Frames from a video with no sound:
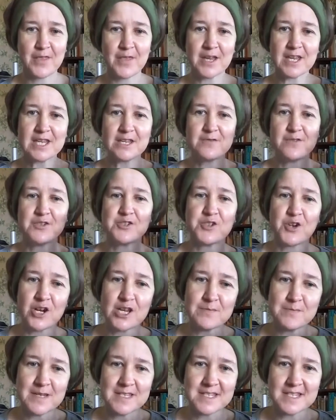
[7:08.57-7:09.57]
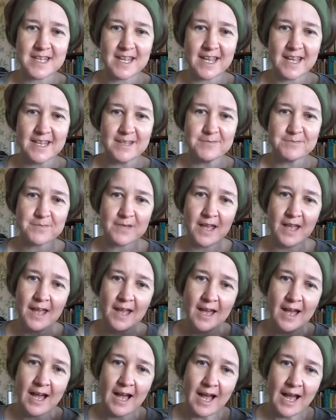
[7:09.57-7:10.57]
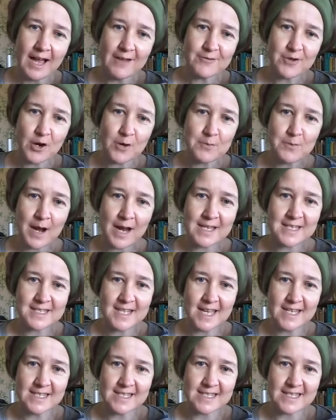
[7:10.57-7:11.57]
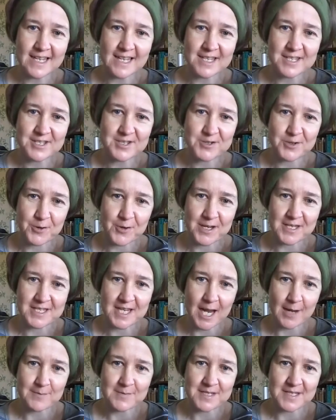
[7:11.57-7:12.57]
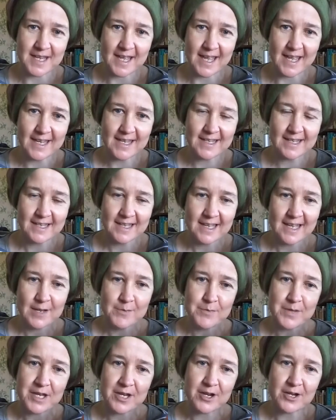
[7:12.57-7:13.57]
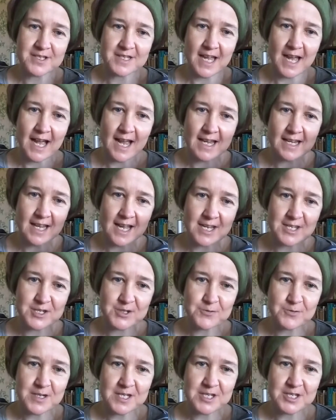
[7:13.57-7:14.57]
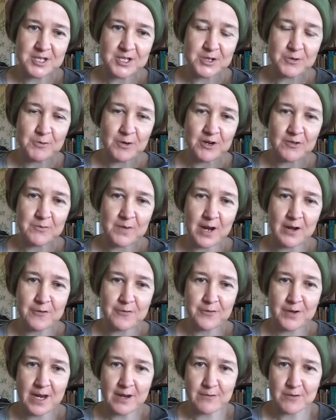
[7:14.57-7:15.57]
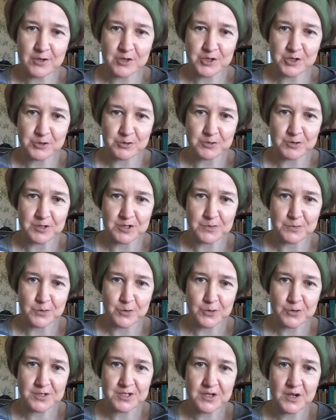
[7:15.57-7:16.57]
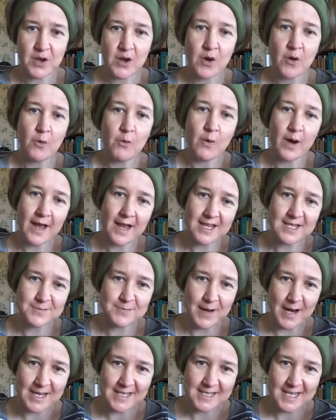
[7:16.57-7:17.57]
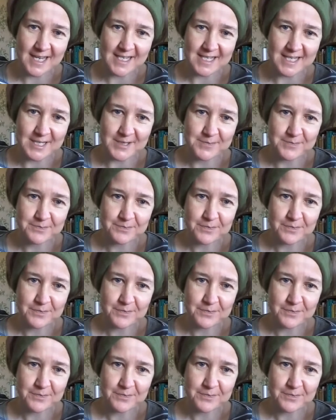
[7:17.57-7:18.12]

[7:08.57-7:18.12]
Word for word: Thank you for joining me today. I've got my teddy at Storytime today, because I'd like to read to you one of my favourite children's books, Where's My Teddy?